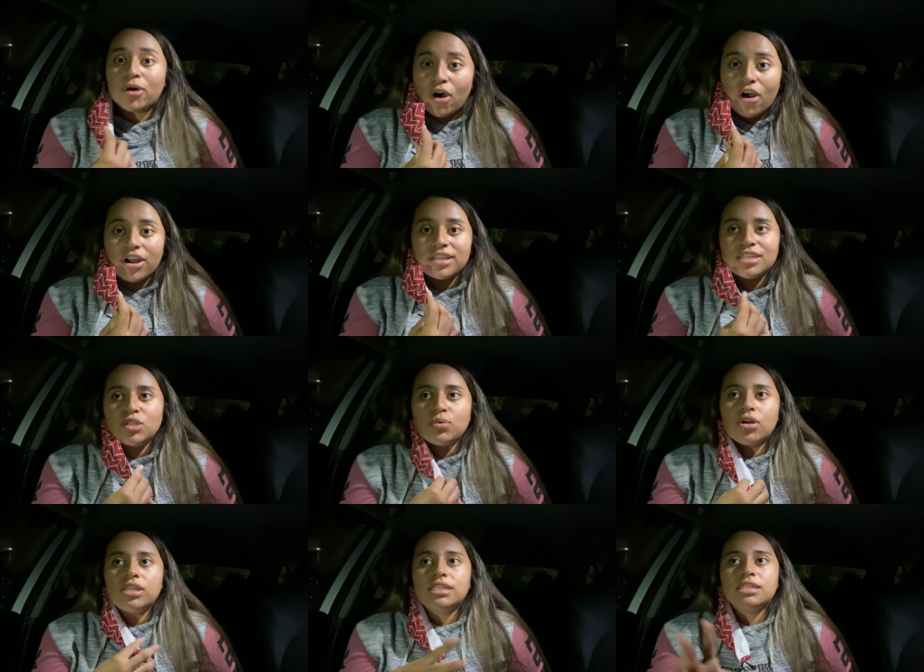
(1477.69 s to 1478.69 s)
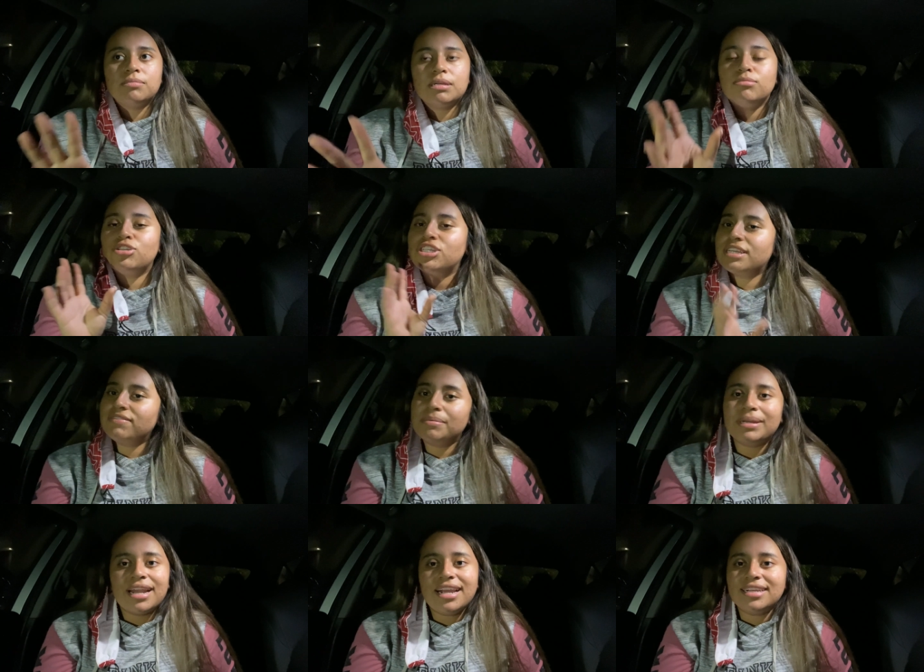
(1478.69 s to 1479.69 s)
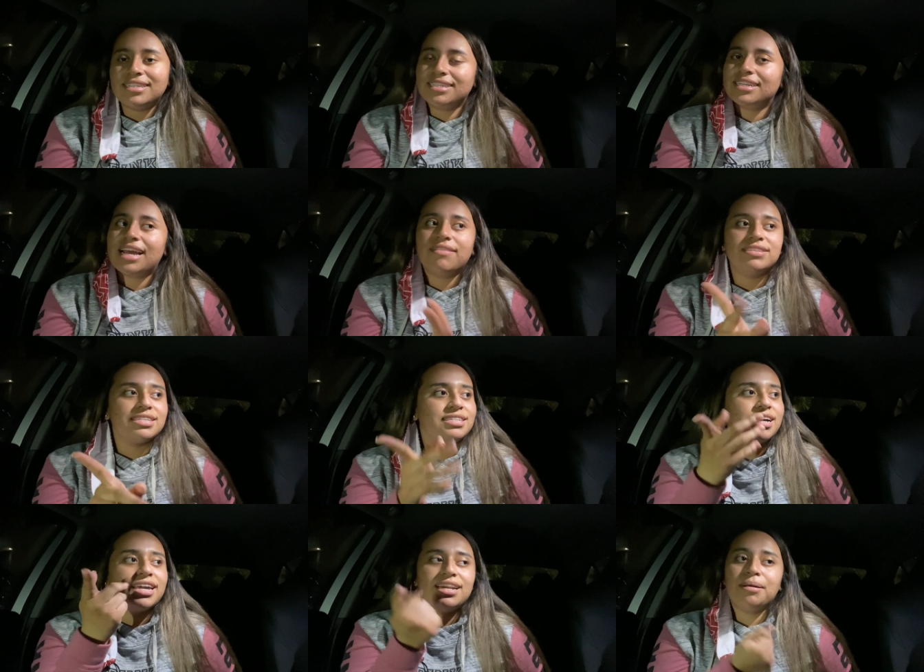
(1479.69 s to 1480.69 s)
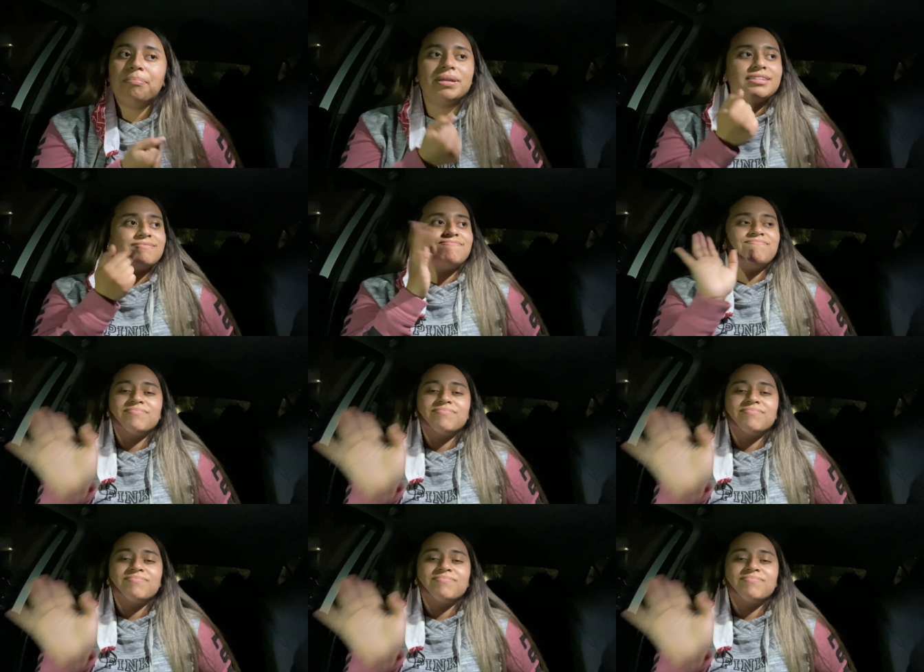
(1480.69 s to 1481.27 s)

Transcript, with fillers: are in this world and sometimes you just have to be nice and have to suck it up and